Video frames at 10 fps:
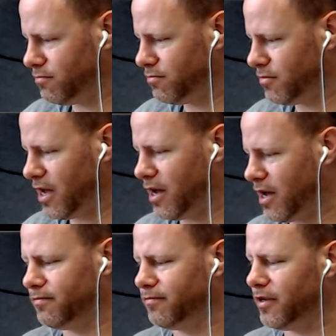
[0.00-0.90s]
now.
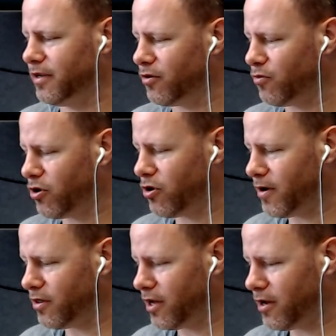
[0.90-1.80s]
Now you're going to worry about
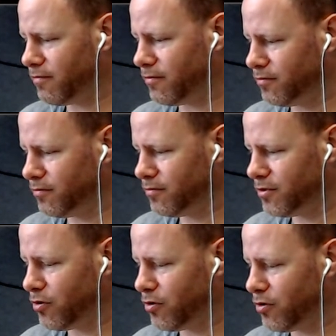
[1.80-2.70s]
that.
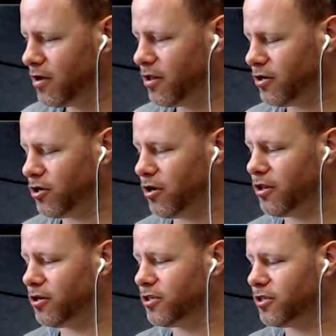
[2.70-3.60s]
So
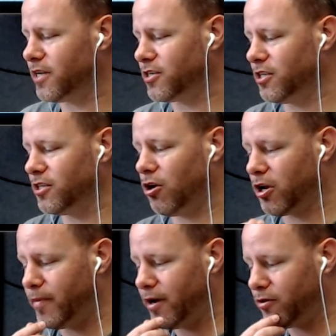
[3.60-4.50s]
they're just actually talking
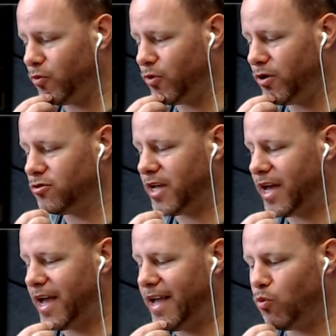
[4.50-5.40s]
about the Windows
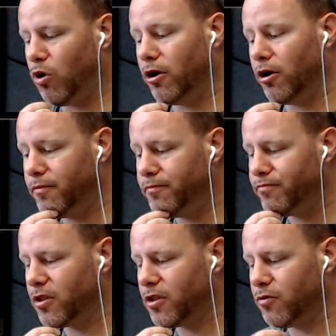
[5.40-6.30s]
8.1,
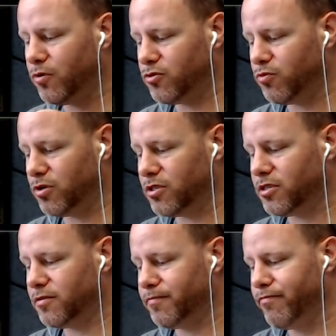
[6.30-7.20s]
which was
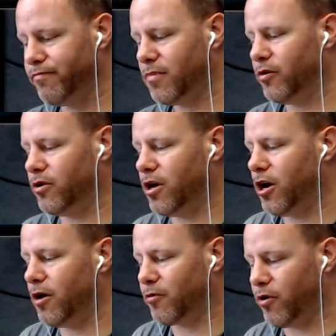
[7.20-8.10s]
an
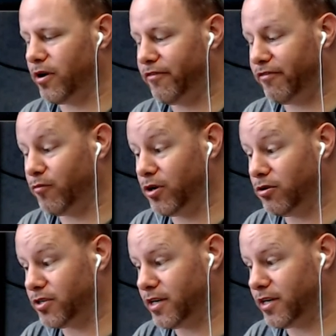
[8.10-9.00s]
upgrade from Windows 8 to